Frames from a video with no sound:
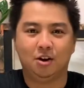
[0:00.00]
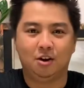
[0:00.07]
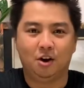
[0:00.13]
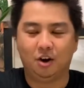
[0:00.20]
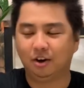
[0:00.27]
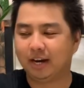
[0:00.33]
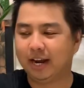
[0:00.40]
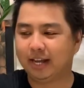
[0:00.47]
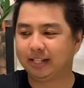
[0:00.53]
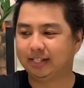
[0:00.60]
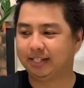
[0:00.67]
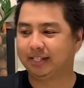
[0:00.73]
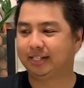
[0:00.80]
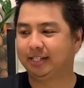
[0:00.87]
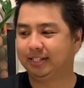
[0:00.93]
Alright,
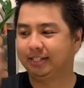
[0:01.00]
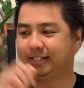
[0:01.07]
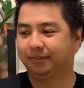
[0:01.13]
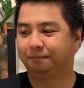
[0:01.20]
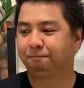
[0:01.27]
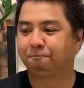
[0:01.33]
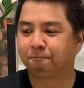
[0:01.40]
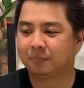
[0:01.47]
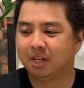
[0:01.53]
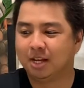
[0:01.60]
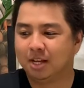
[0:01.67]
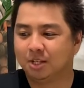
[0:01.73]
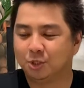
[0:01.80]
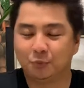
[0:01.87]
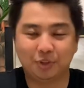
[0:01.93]

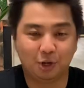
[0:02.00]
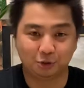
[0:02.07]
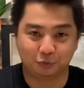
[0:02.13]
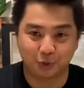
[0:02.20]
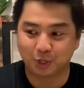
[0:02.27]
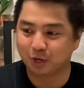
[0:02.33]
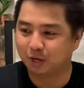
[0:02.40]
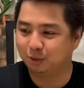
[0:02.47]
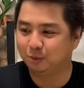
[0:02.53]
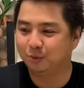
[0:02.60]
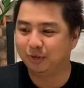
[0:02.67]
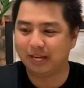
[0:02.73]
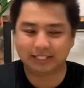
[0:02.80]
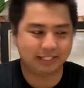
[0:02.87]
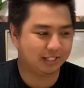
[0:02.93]
so without further ado,
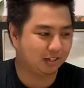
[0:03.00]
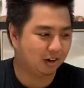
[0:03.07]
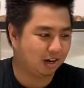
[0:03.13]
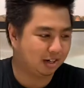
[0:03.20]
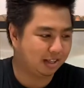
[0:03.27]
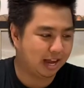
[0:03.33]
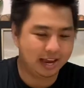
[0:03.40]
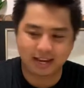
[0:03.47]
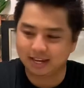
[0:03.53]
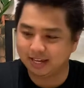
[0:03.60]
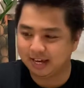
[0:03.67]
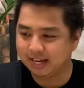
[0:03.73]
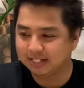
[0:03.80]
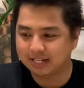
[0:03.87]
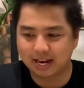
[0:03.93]
let's start. I
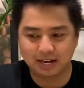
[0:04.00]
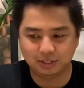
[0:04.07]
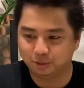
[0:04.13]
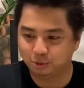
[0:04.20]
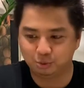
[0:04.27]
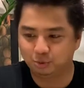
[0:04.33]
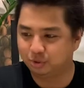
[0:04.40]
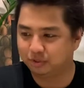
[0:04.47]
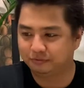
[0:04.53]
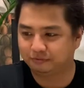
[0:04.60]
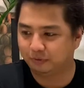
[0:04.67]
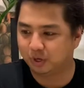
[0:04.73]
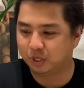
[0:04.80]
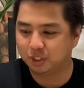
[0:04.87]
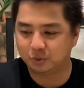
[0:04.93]
guess I'll choose
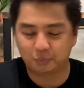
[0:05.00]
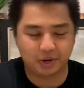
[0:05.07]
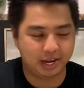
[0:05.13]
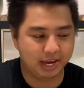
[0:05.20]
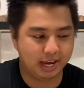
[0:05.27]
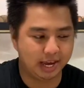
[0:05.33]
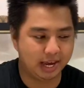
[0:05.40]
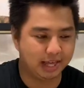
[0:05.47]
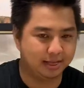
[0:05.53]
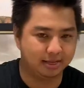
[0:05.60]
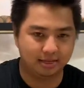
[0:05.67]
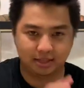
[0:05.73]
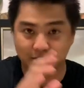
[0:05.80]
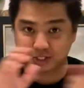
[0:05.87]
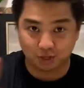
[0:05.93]
first with
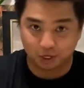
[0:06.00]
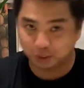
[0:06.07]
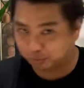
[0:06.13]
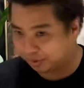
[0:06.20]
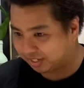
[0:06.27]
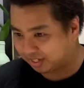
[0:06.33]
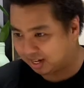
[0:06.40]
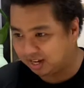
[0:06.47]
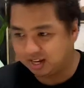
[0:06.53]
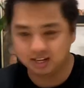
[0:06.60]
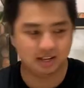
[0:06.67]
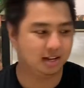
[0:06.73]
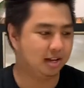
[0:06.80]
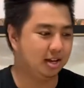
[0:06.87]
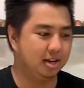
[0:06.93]
the Scotch whiskey.
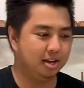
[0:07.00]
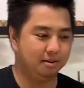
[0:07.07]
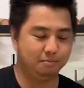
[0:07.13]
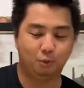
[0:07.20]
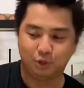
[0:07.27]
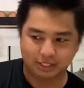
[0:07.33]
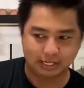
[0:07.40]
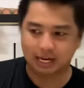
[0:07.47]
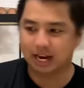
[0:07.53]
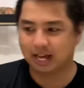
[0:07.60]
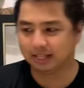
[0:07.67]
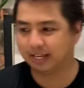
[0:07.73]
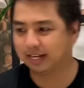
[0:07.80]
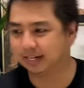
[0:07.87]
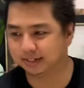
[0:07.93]
Buksan na
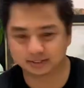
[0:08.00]
natin.